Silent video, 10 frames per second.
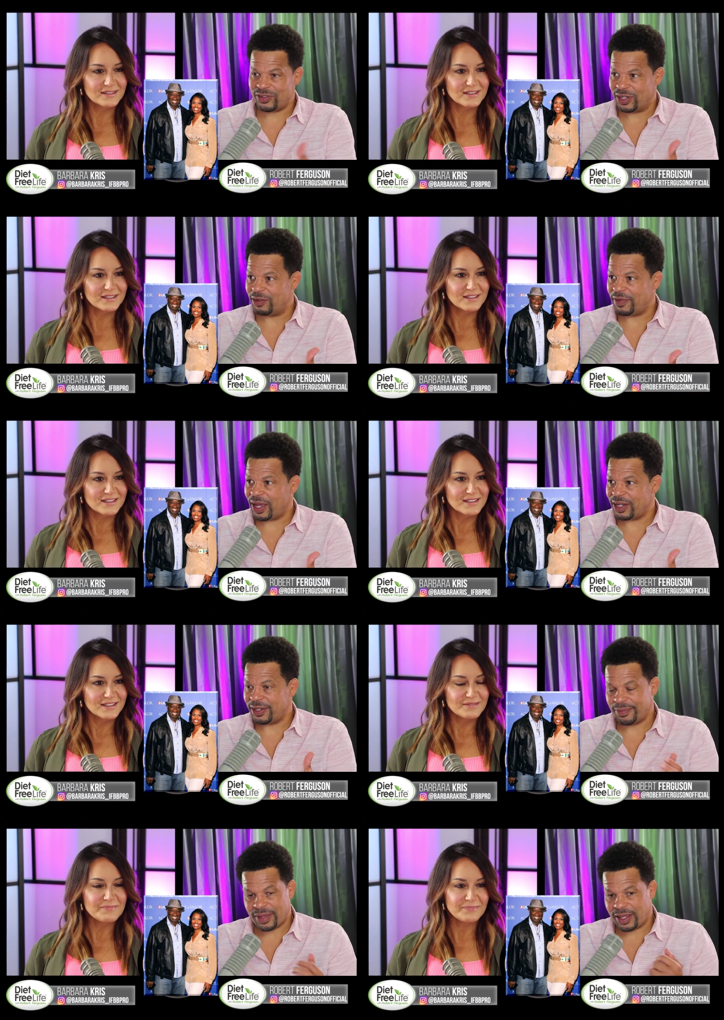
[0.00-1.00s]
Speaker 1: it's in the valley,
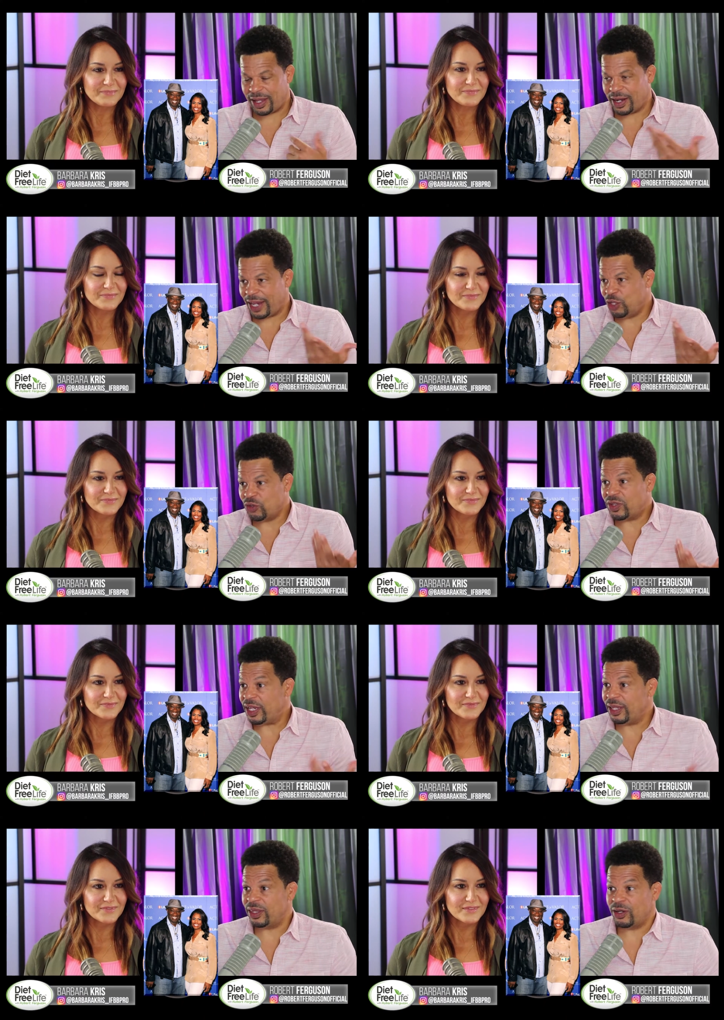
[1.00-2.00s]
mm-hmm. and I used to
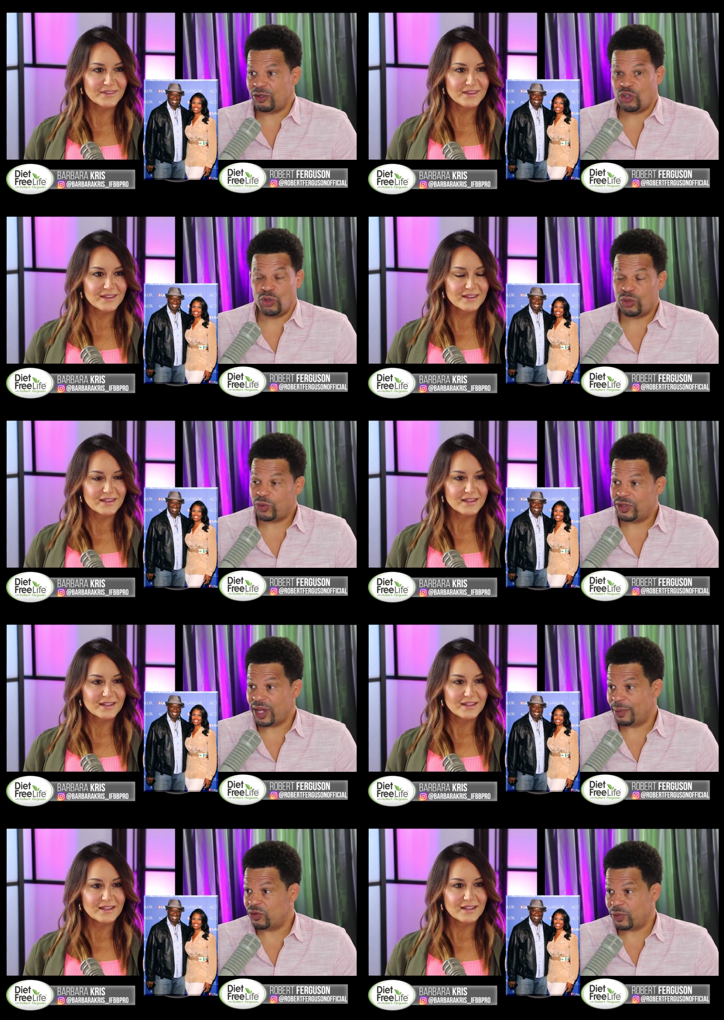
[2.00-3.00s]
eat there two three
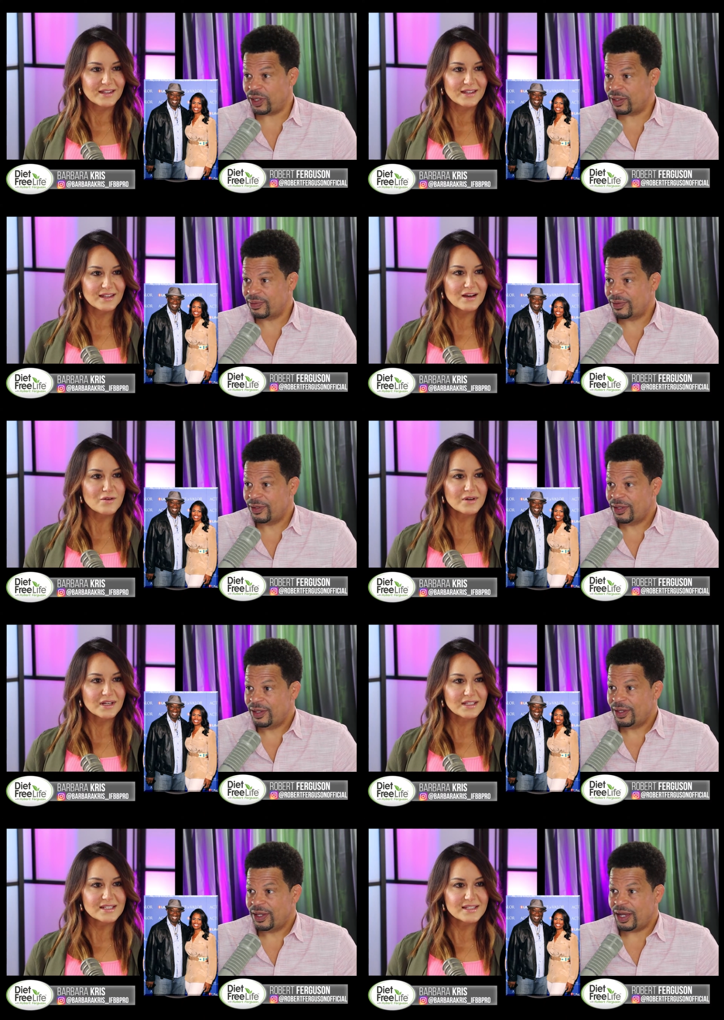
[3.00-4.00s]
times a week. Oh, nice.
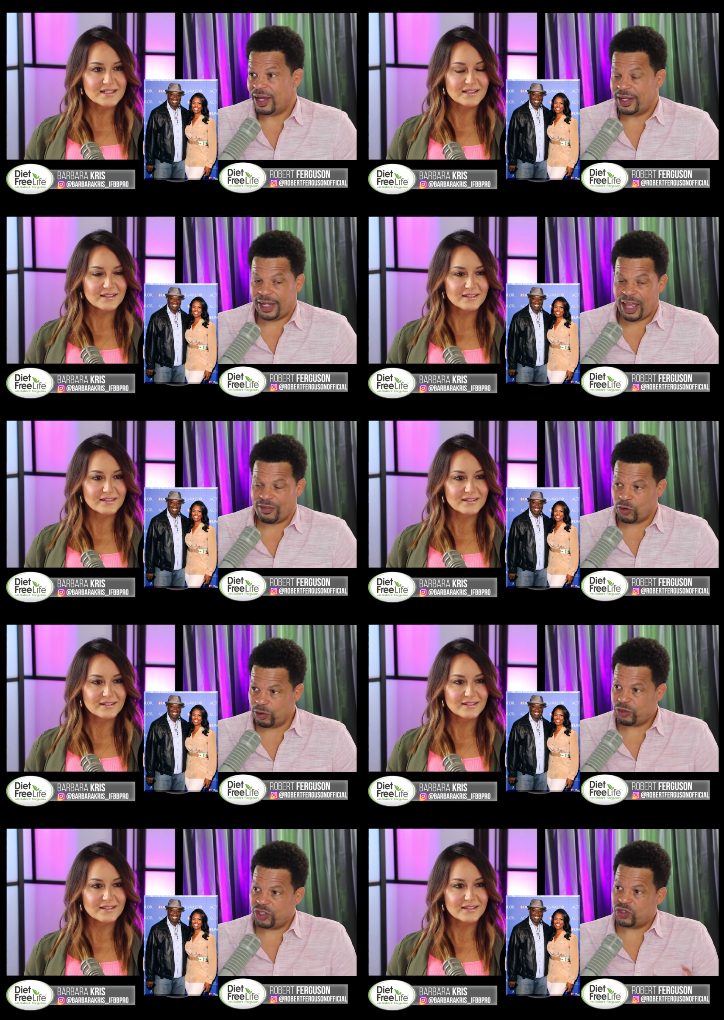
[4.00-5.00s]
Uh, and they have a
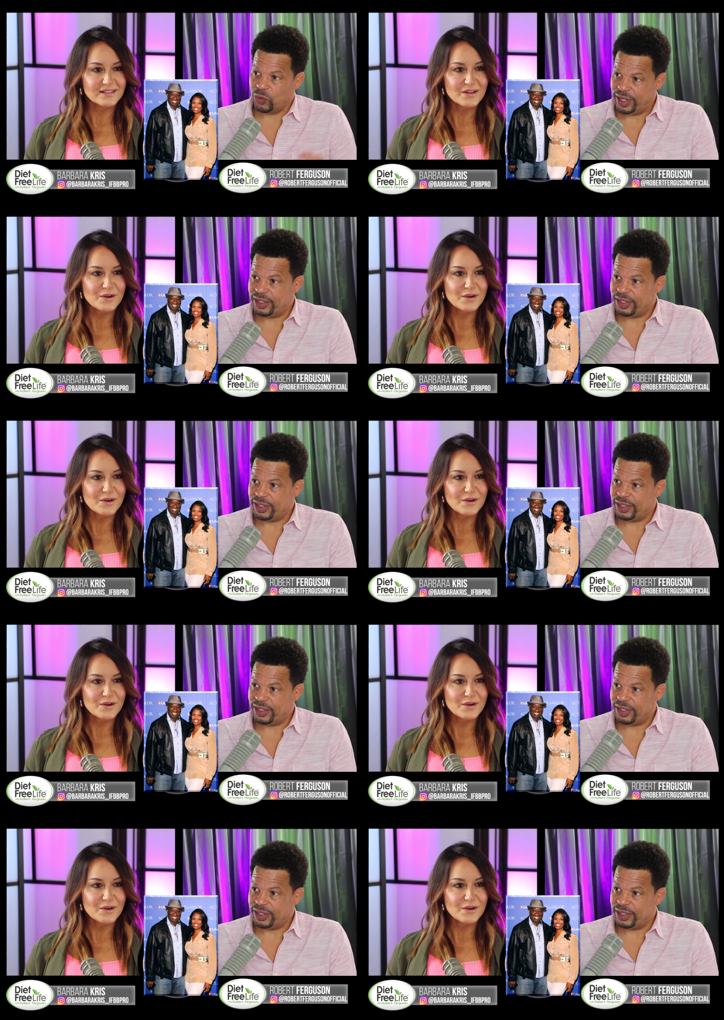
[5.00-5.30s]
grocery store